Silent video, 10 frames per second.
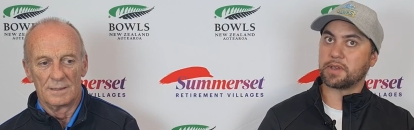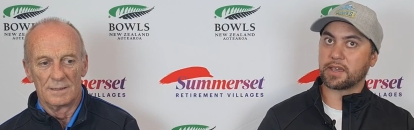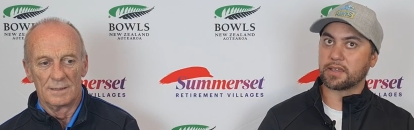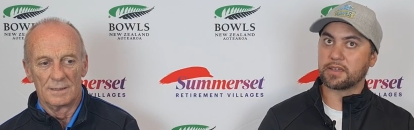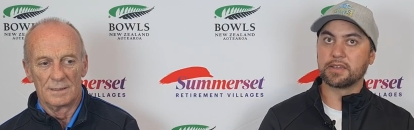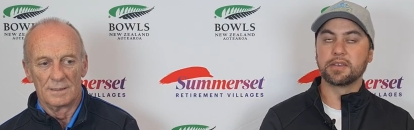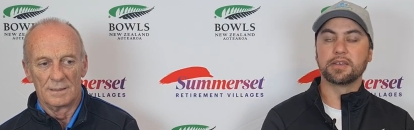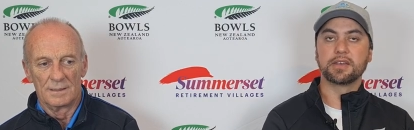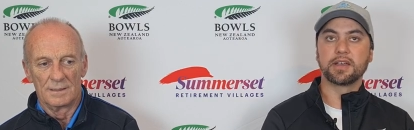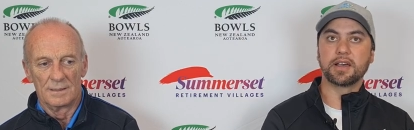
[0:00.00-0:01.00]
Speaker 1: back
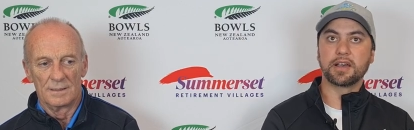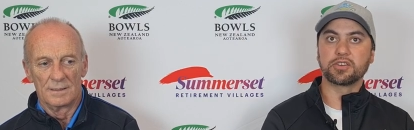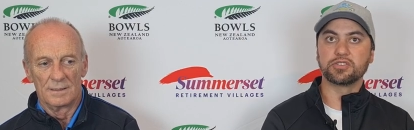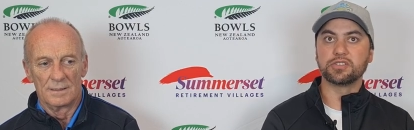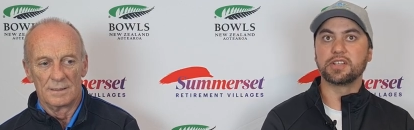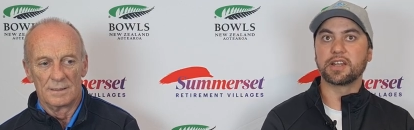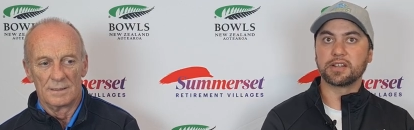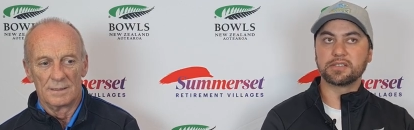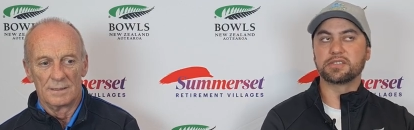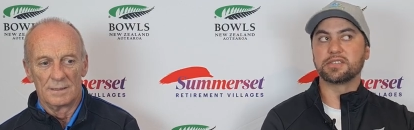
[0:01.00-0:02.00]
because uh, you've done it.
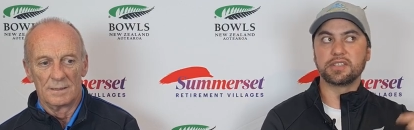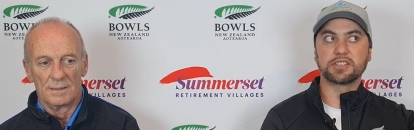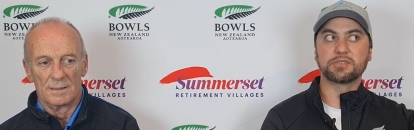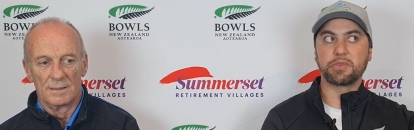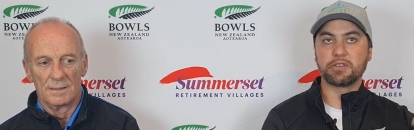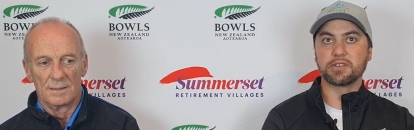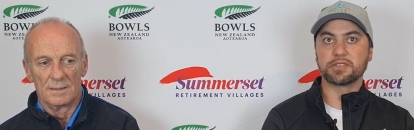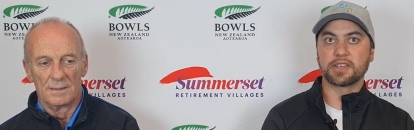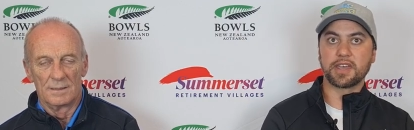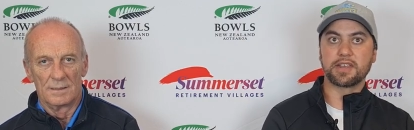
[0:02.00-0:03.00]
It's the experience
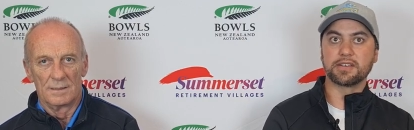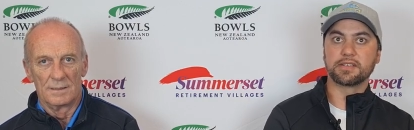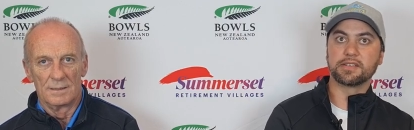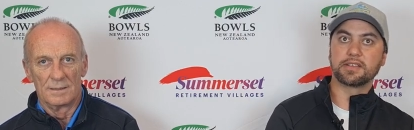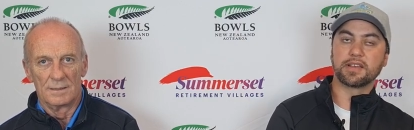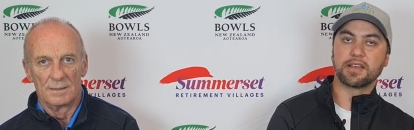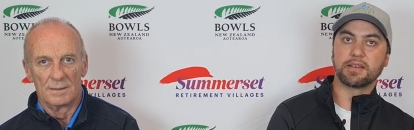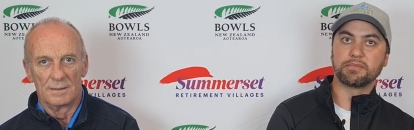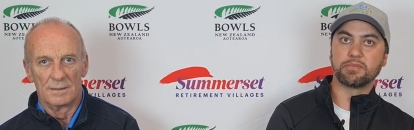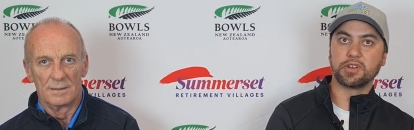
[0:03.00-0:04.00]
gained
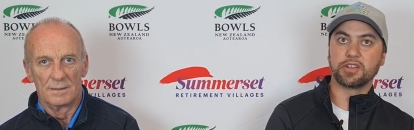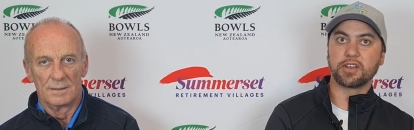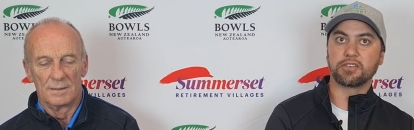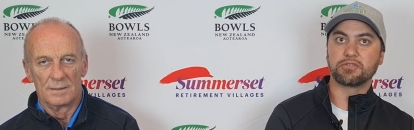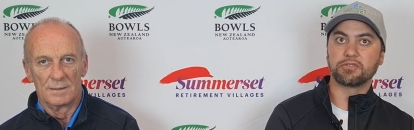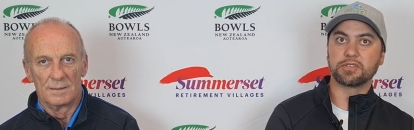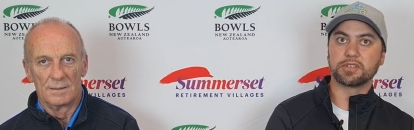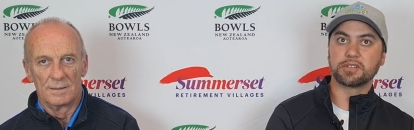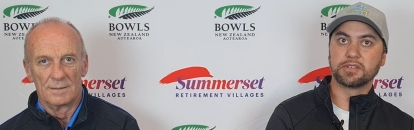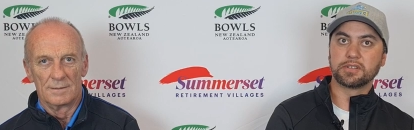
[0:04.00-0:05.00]
um, when you go through it.
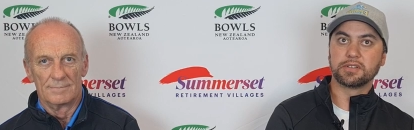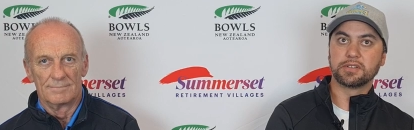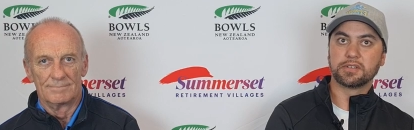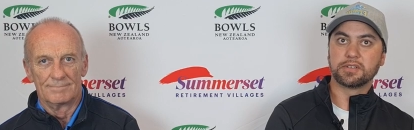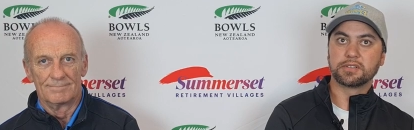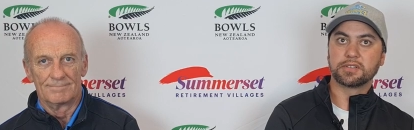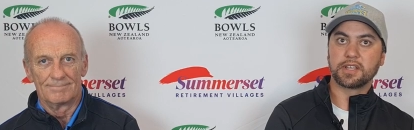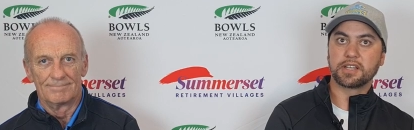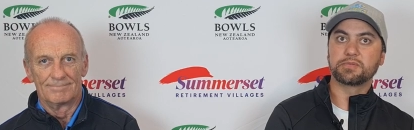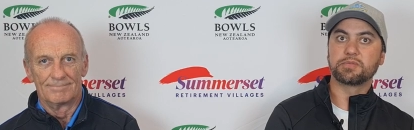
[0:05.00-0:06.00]
So
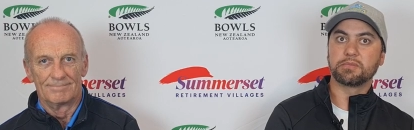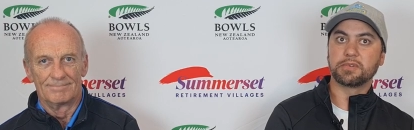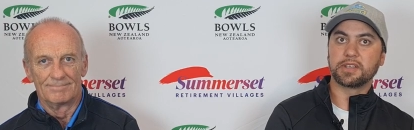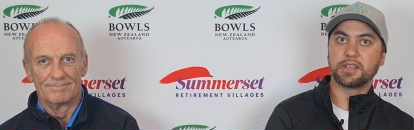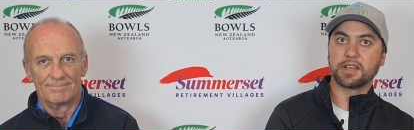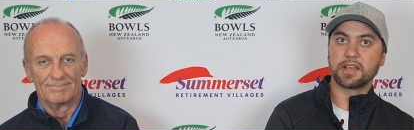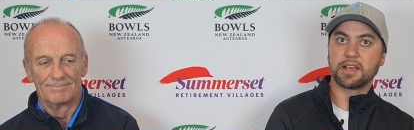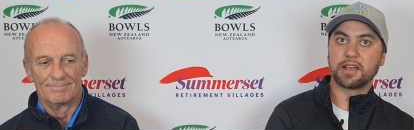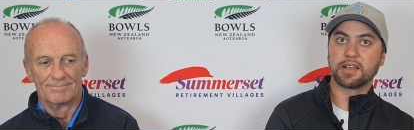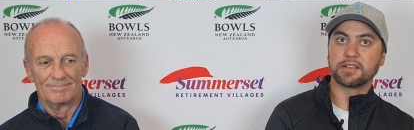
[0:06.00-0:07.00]
that's probably
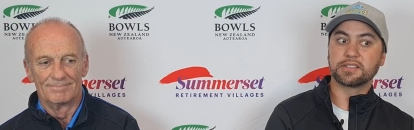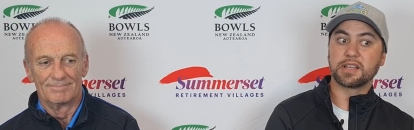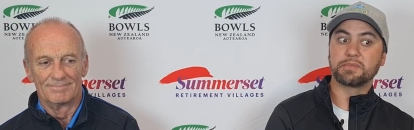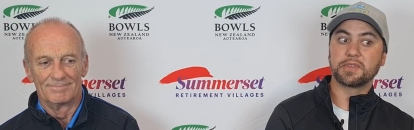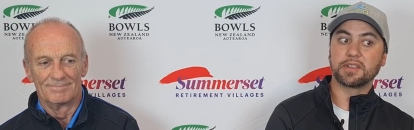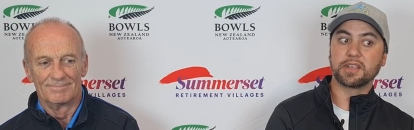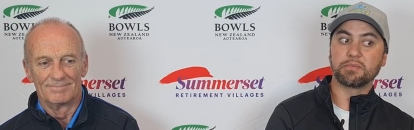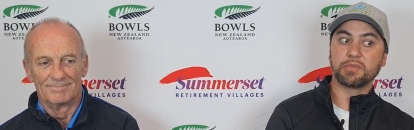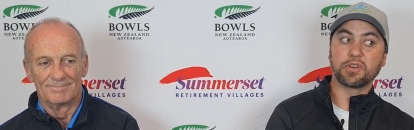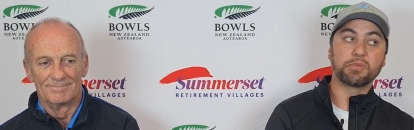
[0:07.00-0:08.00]
uh, something that
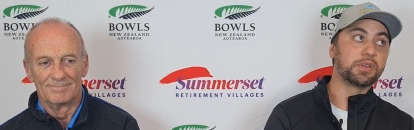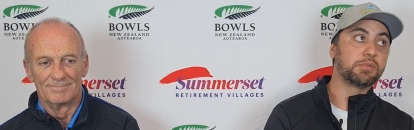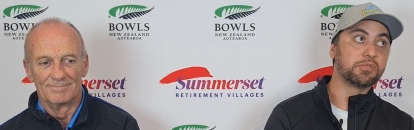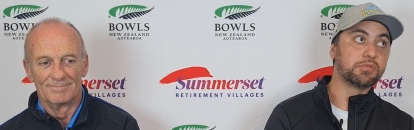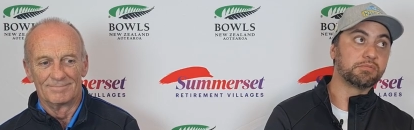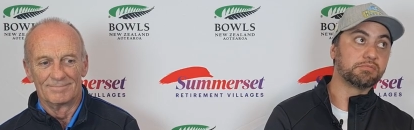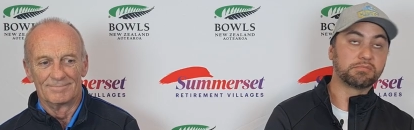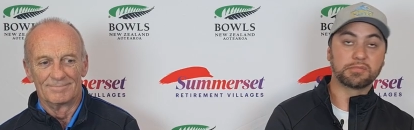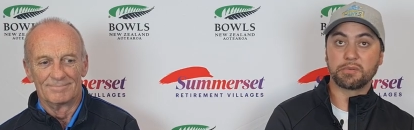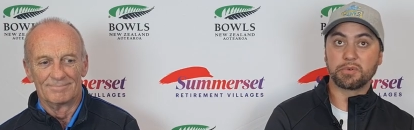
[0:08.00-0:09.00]
a lot of people
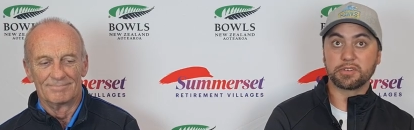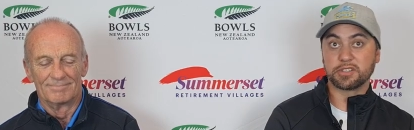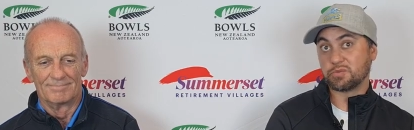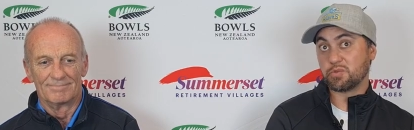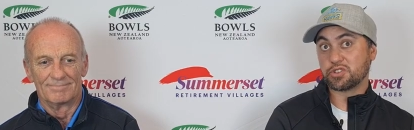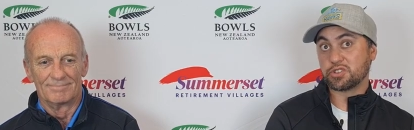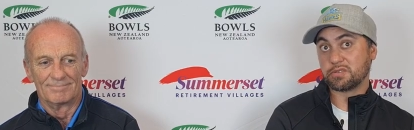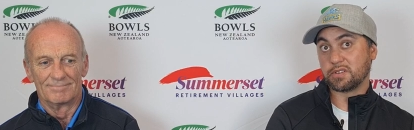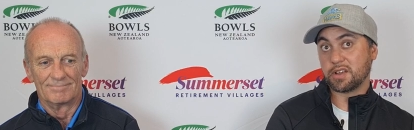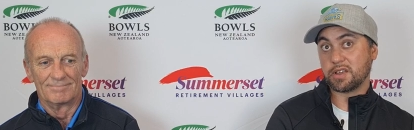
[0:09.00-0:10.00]
they probably just watch
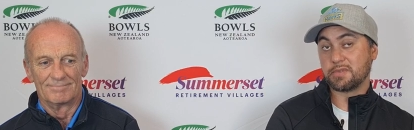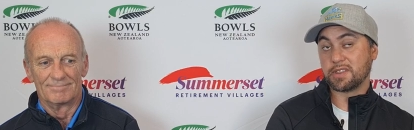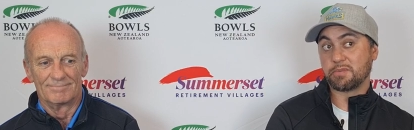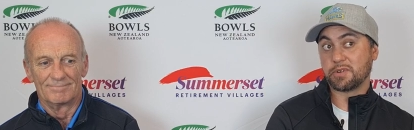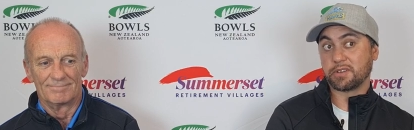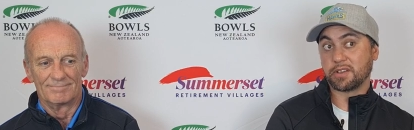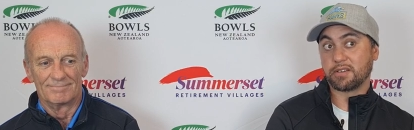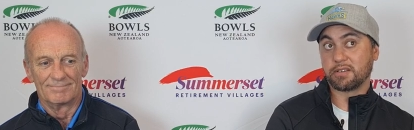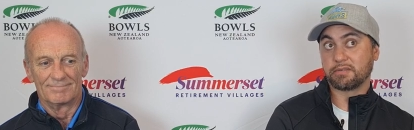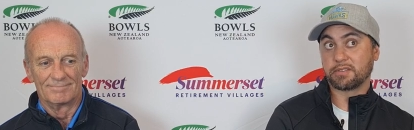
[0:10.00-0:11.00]
at home and they probably go,
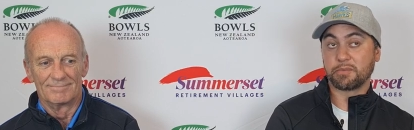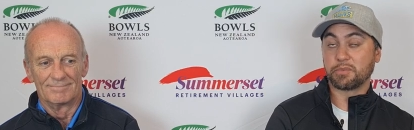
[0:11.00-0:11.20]
they